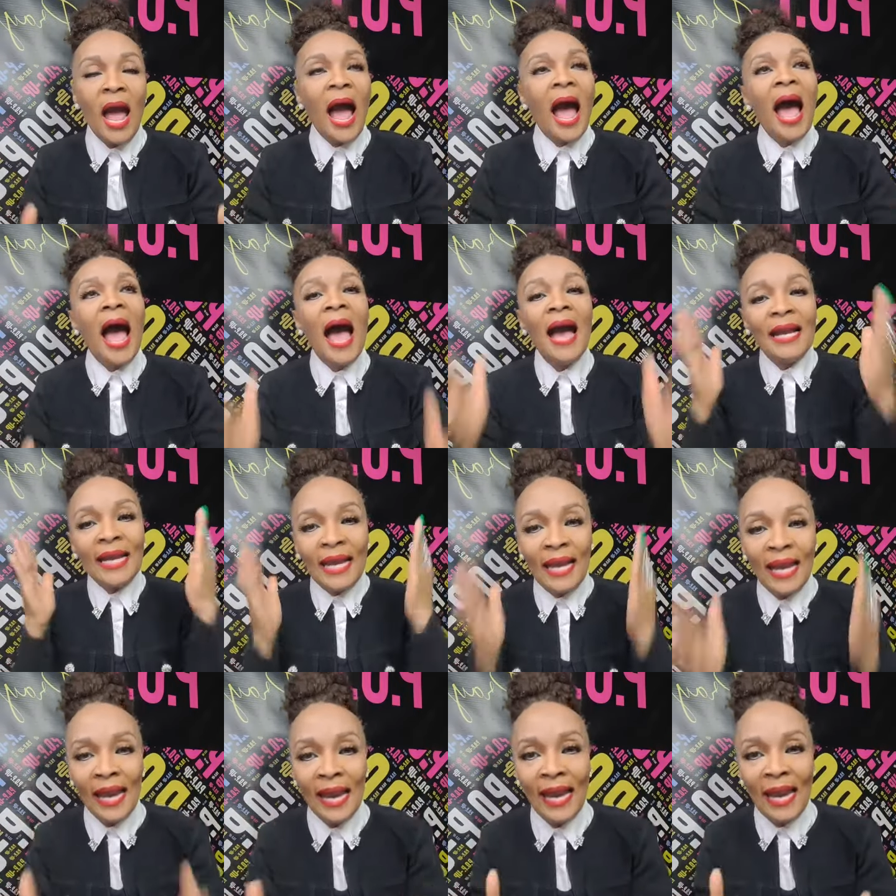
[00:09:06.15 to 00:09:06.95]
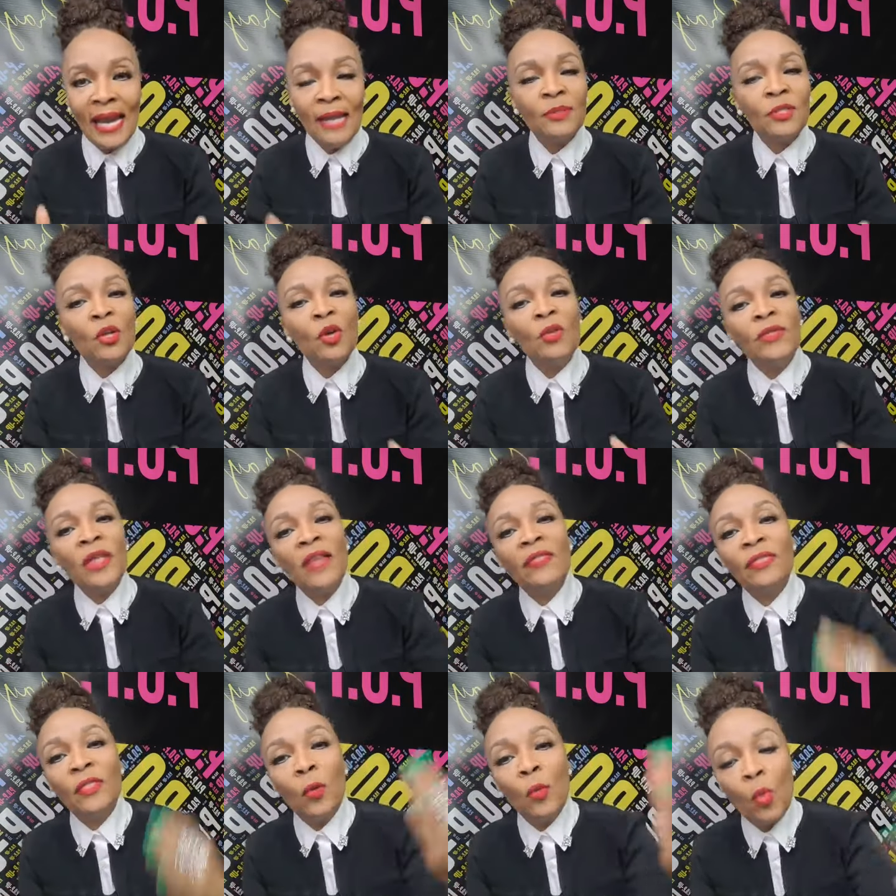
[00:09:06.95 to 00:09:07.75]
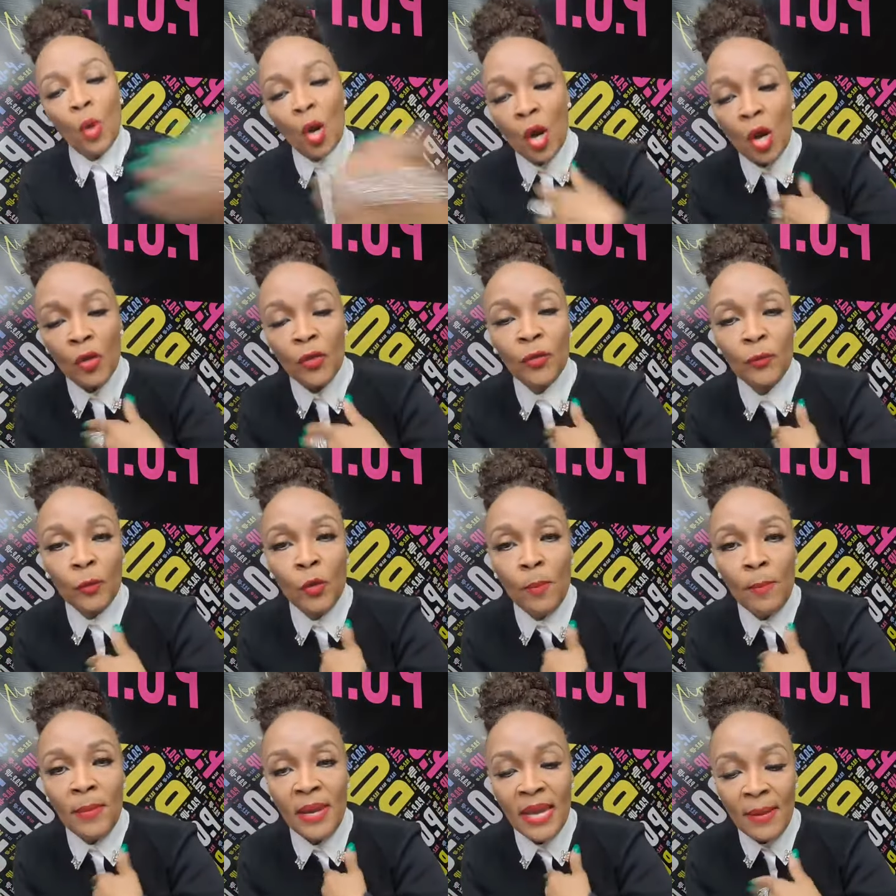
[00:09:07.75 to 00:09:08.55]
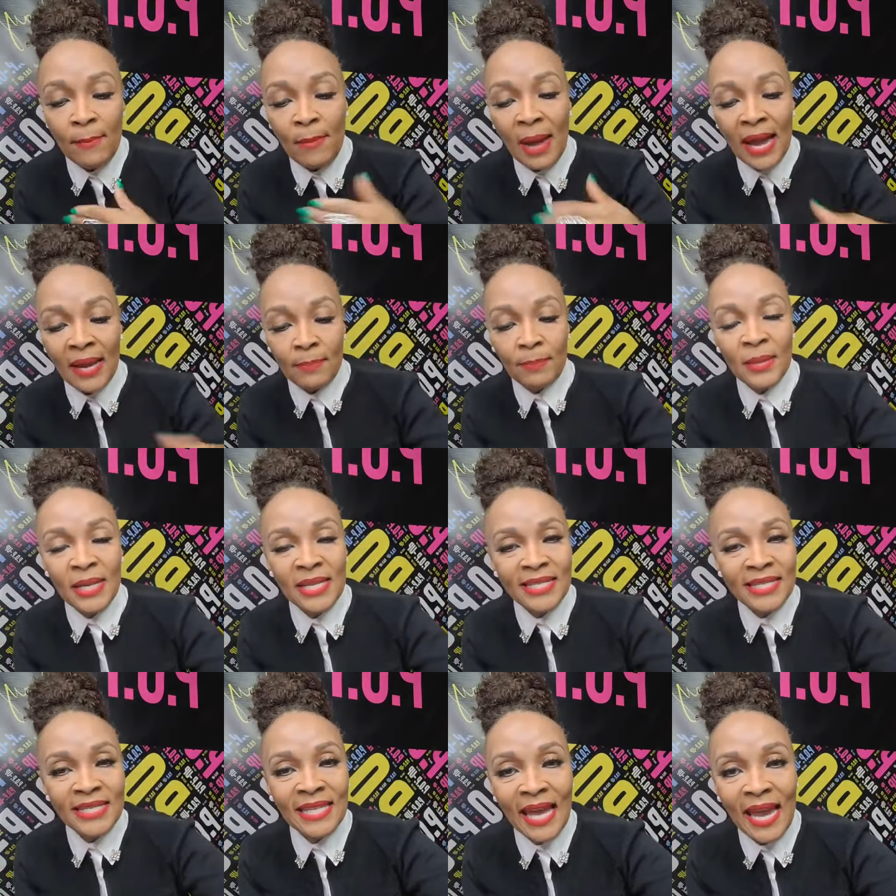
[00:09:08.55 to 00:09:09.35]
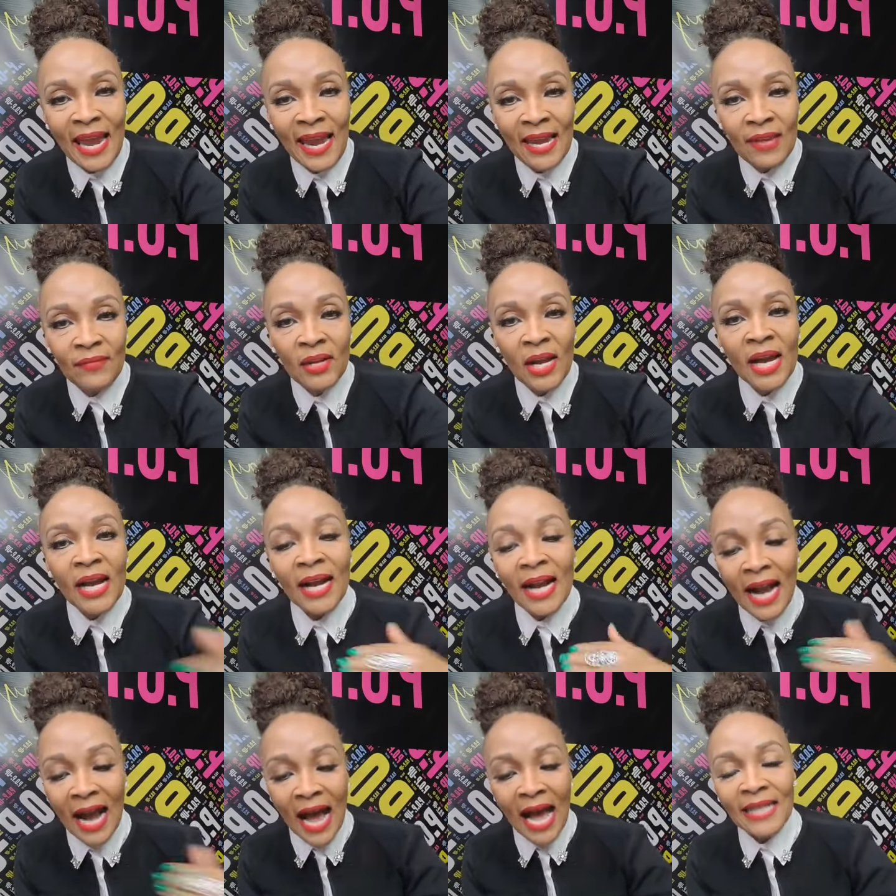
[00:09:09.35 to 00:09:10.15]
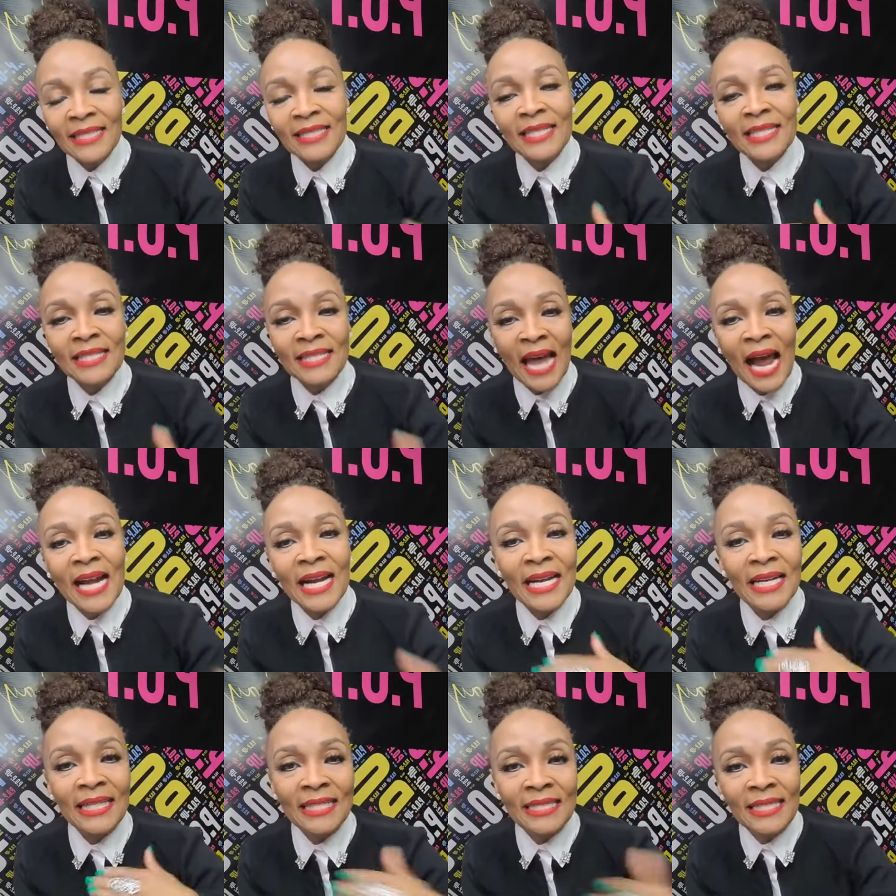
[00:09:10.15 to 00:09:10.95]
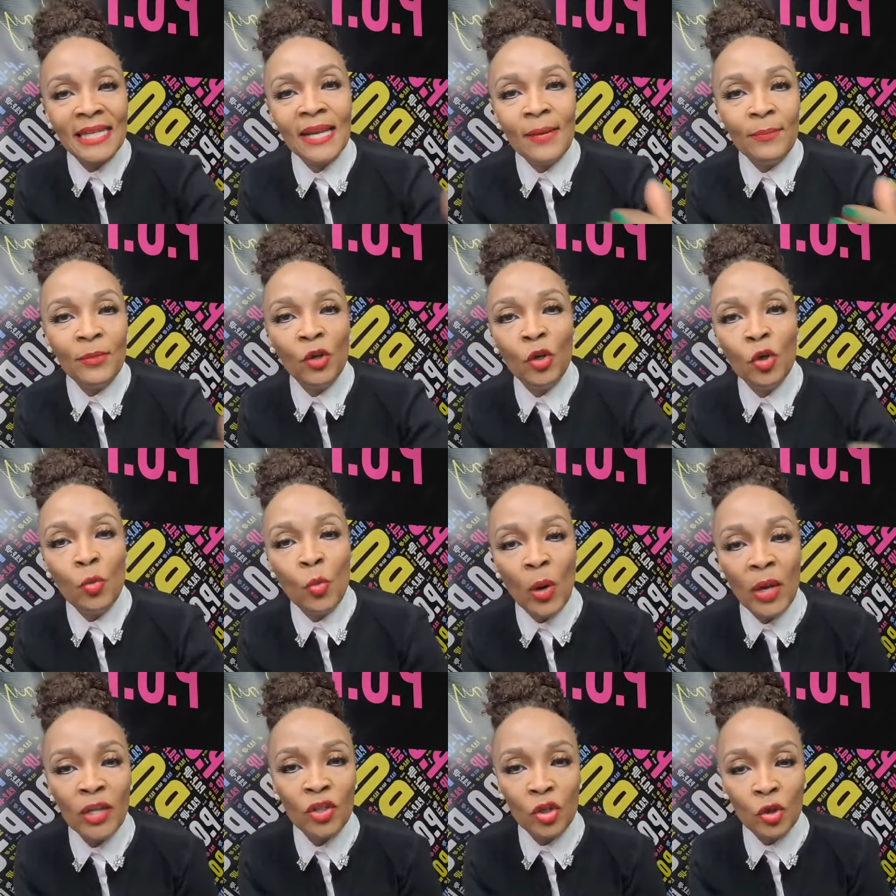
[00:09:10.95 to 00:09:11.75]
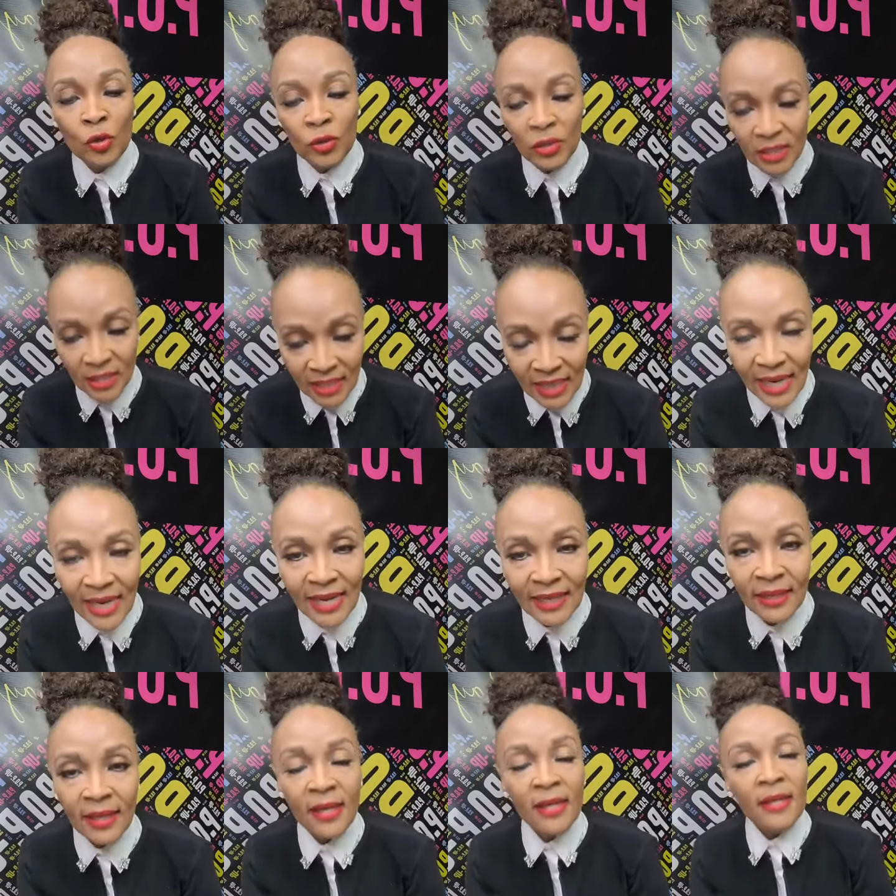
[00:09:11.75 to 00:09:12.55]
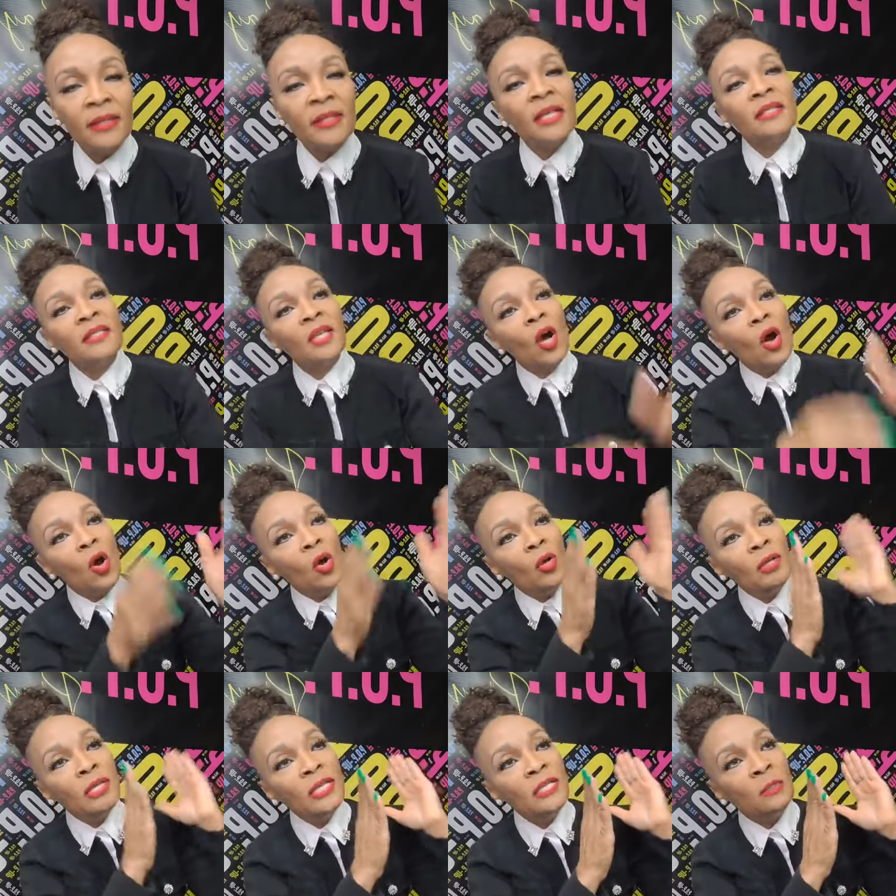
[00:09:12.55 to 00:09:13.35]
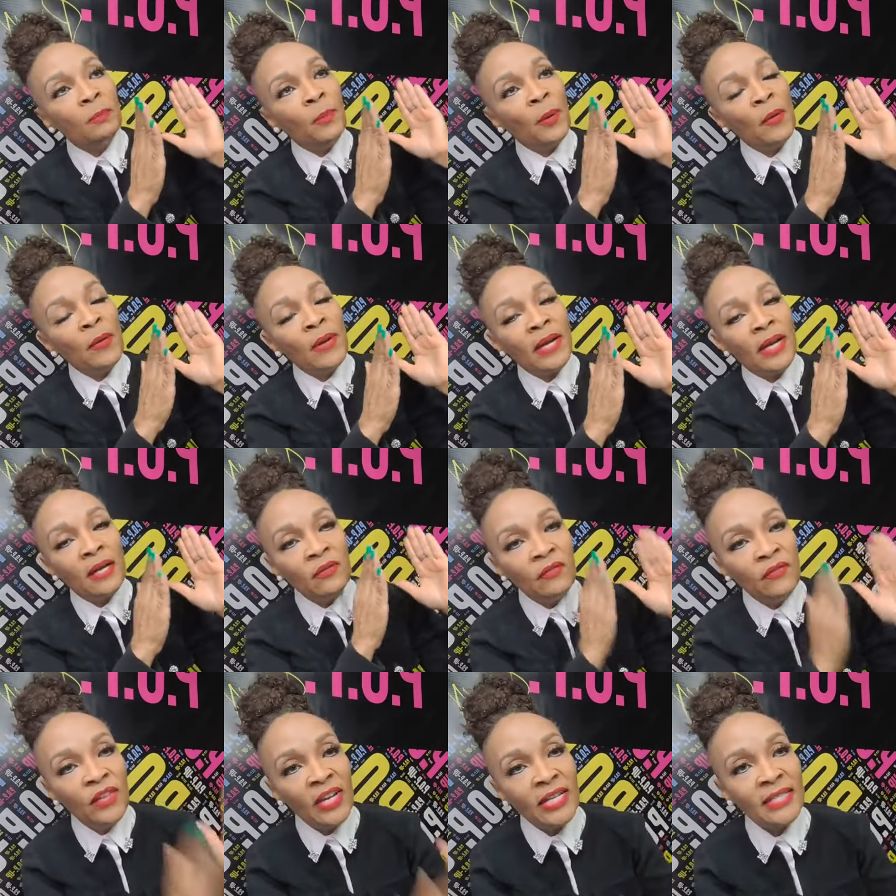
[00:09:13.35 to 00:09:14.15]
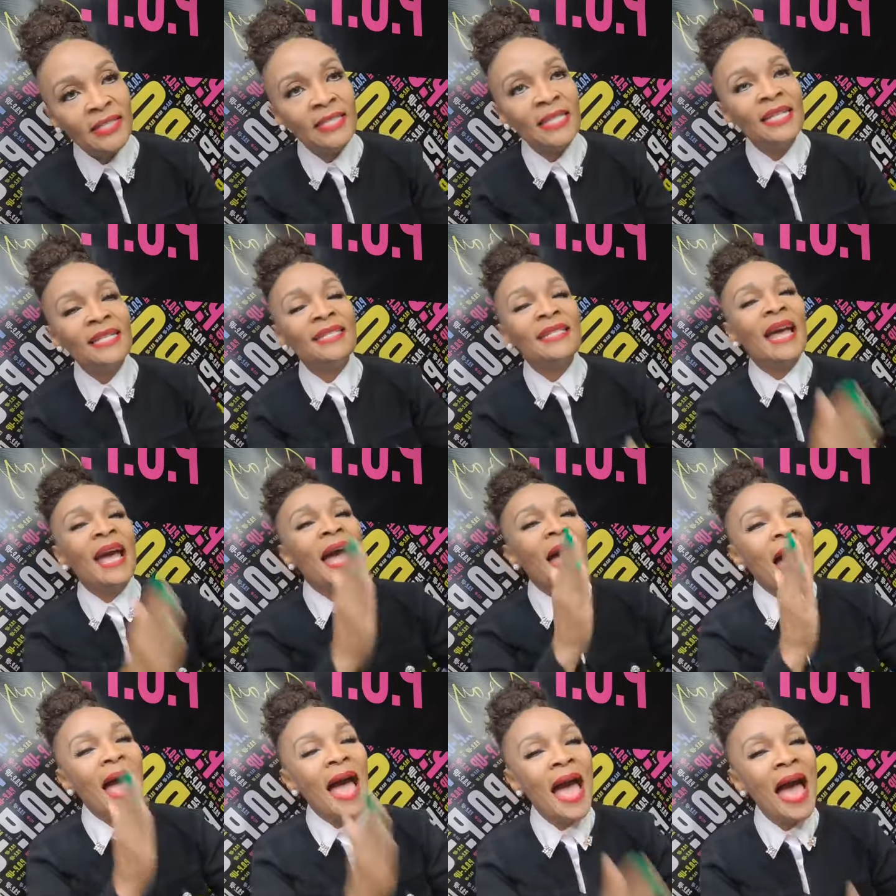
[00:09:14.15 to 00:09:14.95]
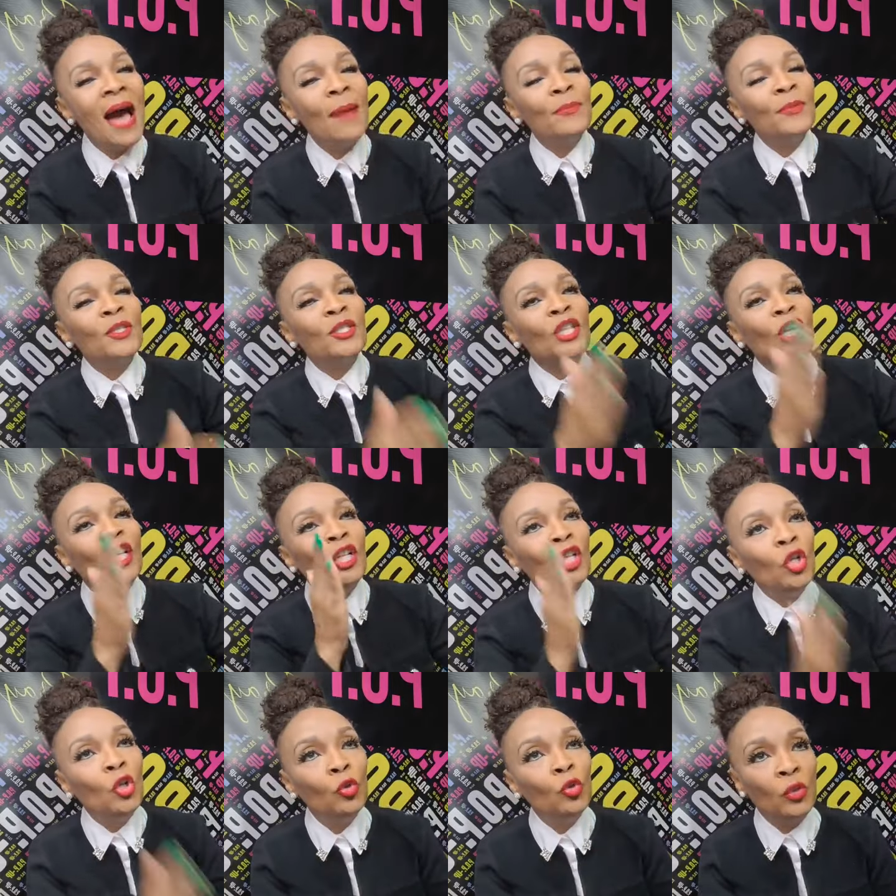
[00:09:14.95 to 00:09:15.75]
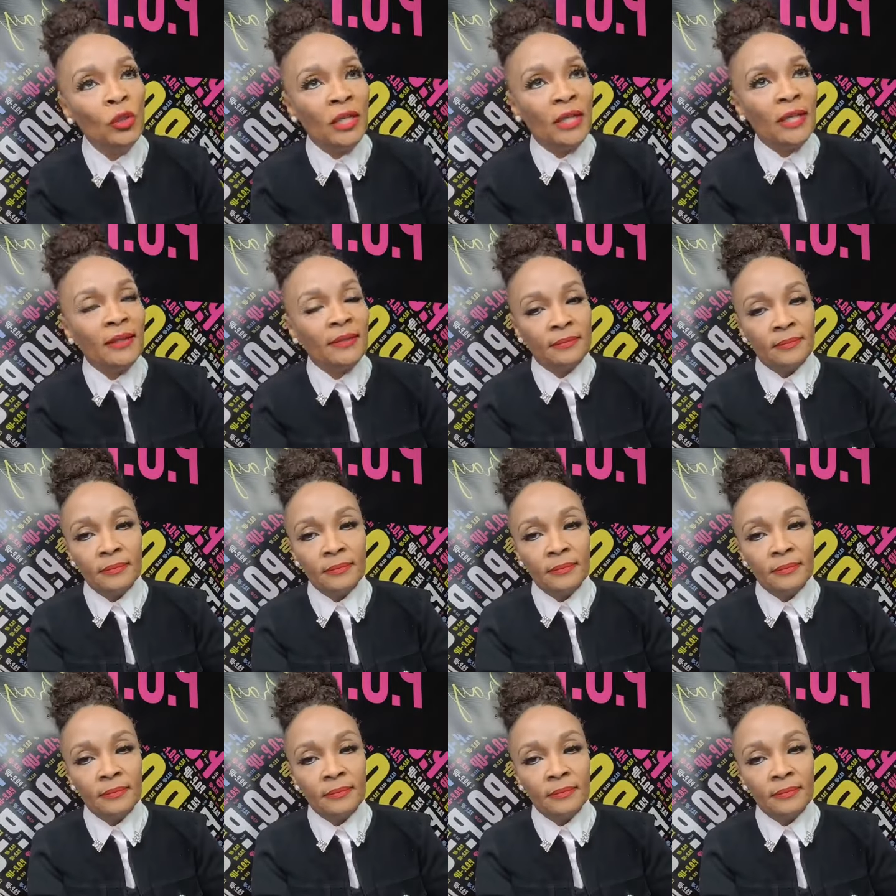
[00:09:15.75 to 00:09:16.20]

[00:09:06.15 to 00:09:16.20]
I came so that the world through me might be saved. God does not condemn you when you sin. Does the Holy Spirit convict us? Absolutely.